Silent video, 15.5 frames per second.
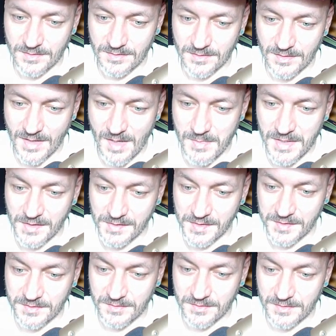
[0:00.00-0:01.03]
I mean, this
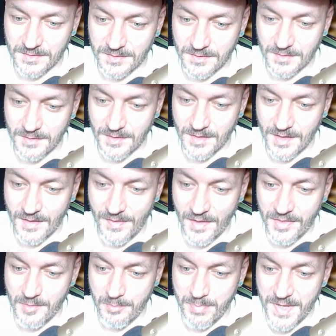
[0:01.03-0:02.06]
is
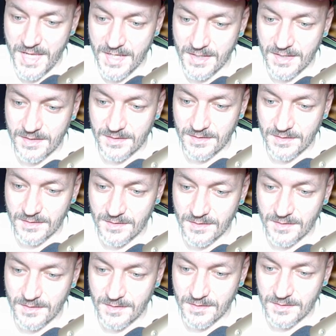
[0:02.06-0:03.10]
another big
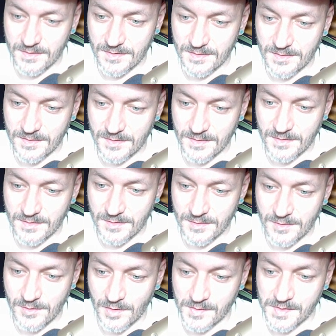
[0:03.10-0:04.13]

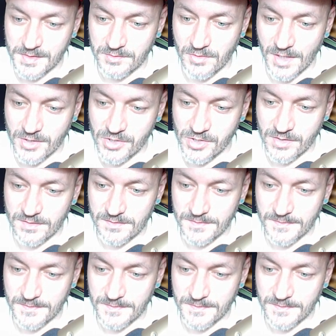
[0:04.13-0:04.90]
construction.